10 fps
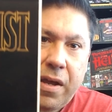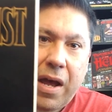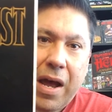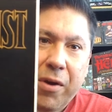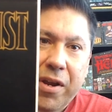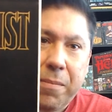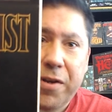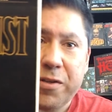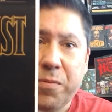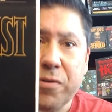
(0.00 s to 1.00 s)
I recommend
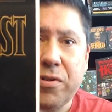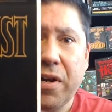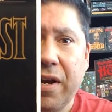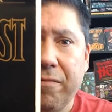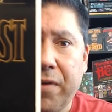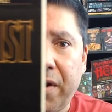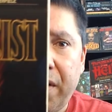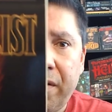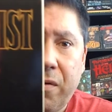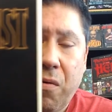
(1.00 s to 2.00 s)
this book to
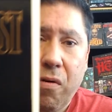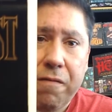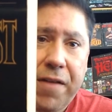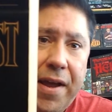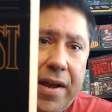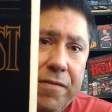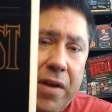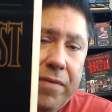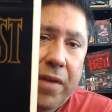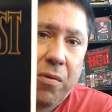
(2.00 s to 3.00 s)
every horror fan if you
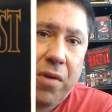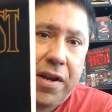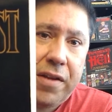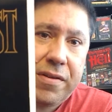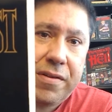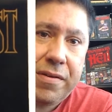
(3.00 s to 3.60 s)
have not read it.